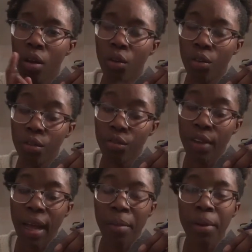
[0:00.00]
on the
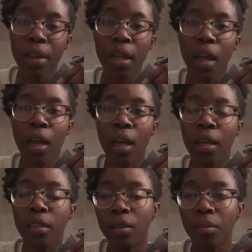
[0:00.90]
fabric,
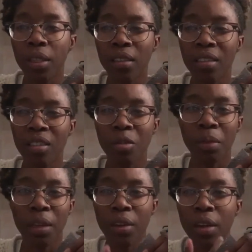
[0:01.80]
and because it's
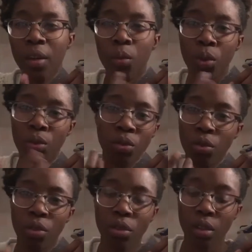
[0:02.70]
splatter, it won't